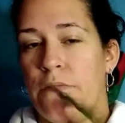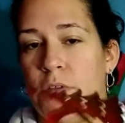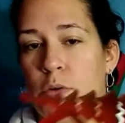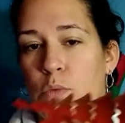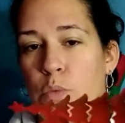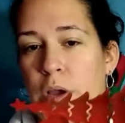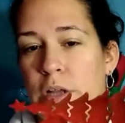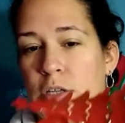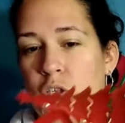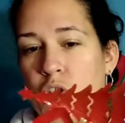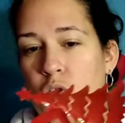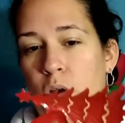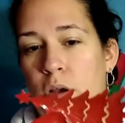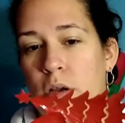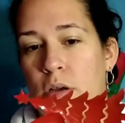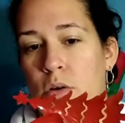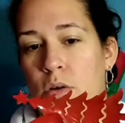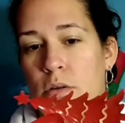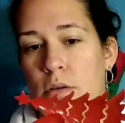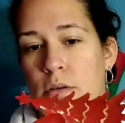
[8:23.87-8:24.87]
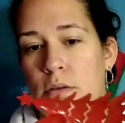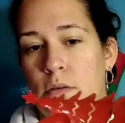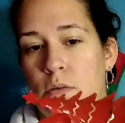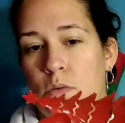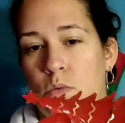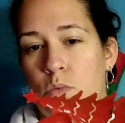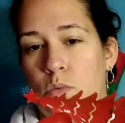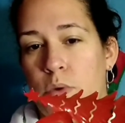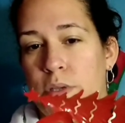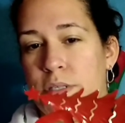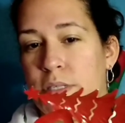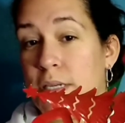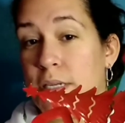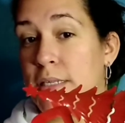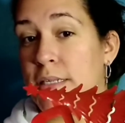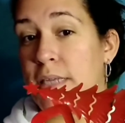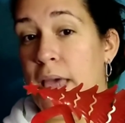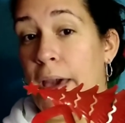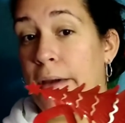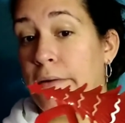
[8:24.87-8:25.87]
if the red truck was
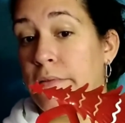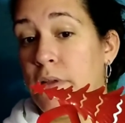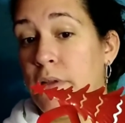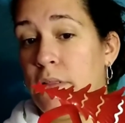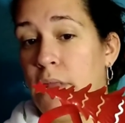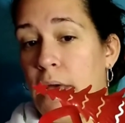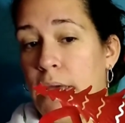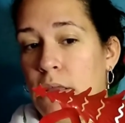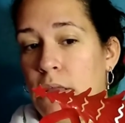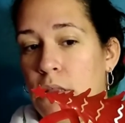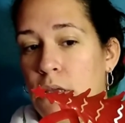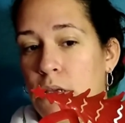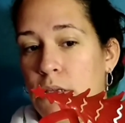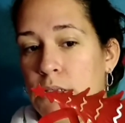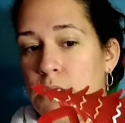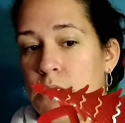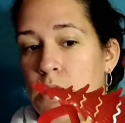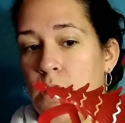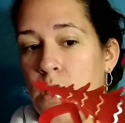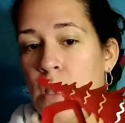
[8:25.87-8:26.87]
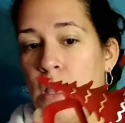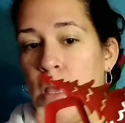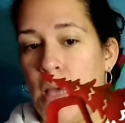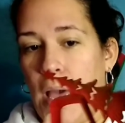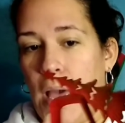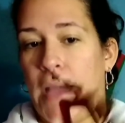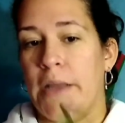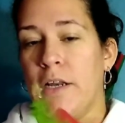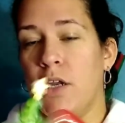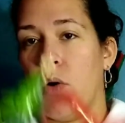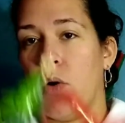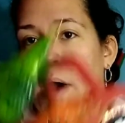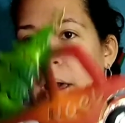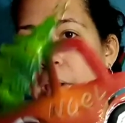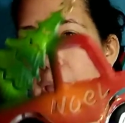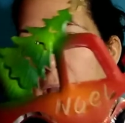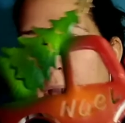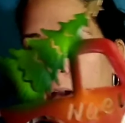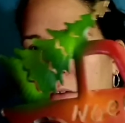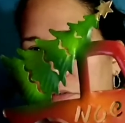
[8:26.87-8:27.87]
exactly like this. I know I
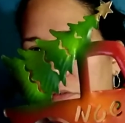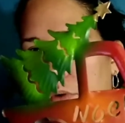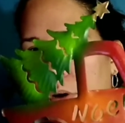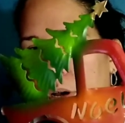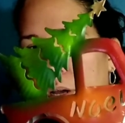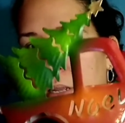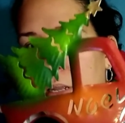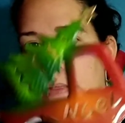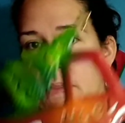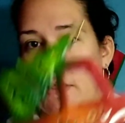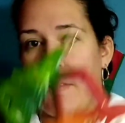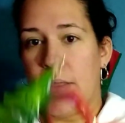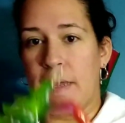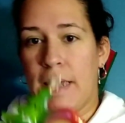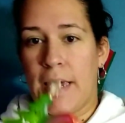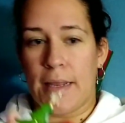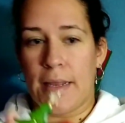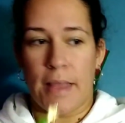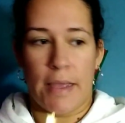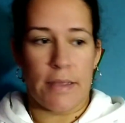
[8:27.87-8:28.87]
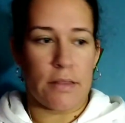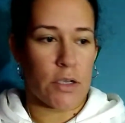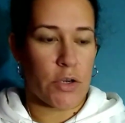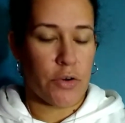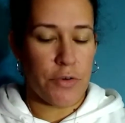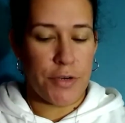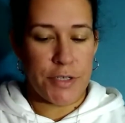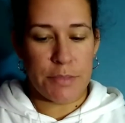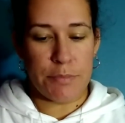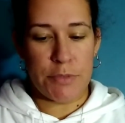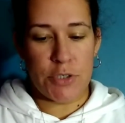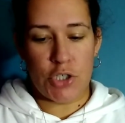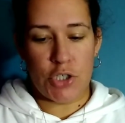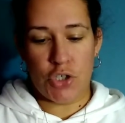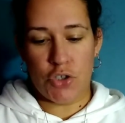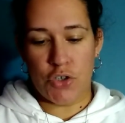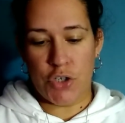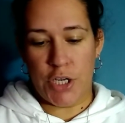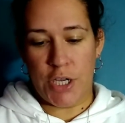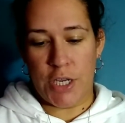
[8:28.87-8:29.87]
have one, and then they had like the Christmas
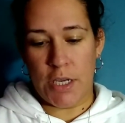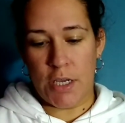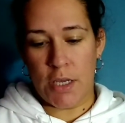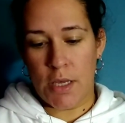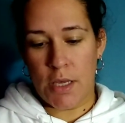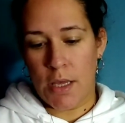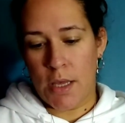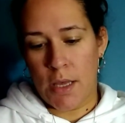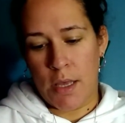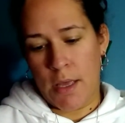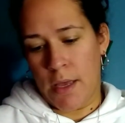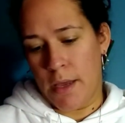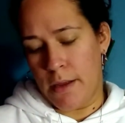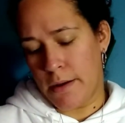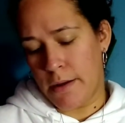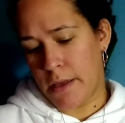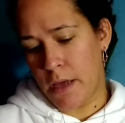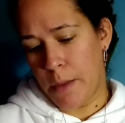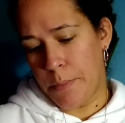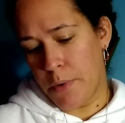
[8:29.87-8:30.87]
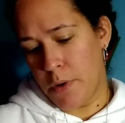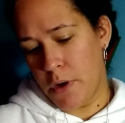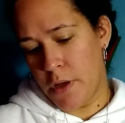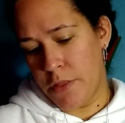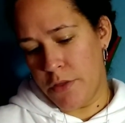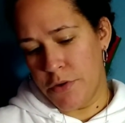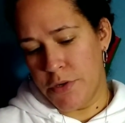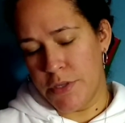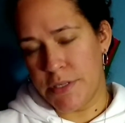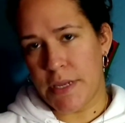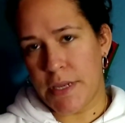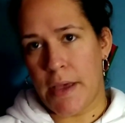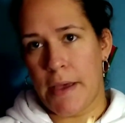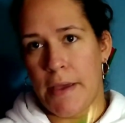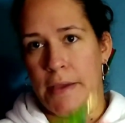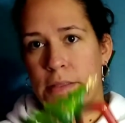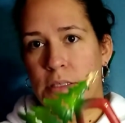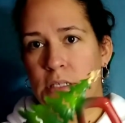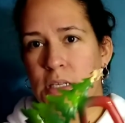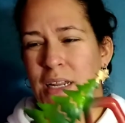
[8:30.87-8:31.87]
tree and a couple other
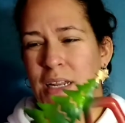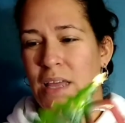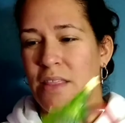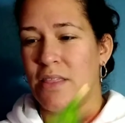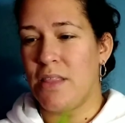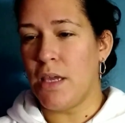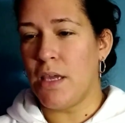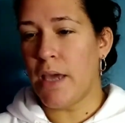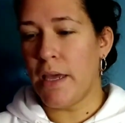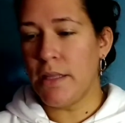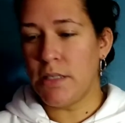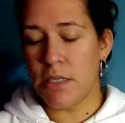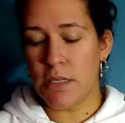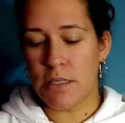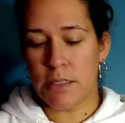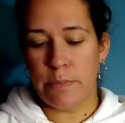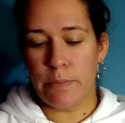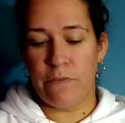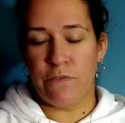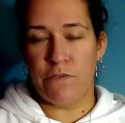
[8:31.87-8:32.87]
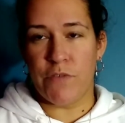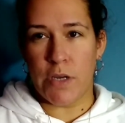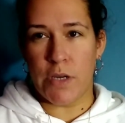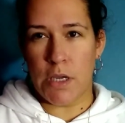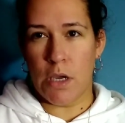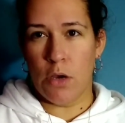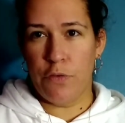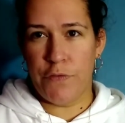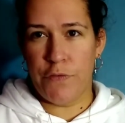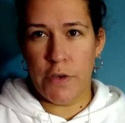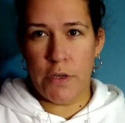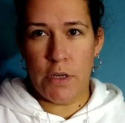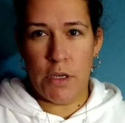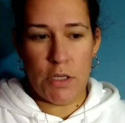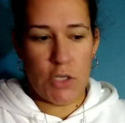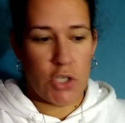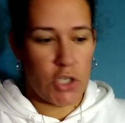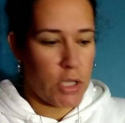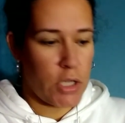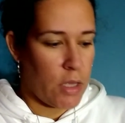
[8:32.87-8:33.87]
designs. And I think I took some video
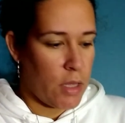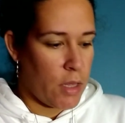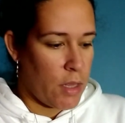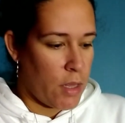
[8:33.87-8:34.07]
footage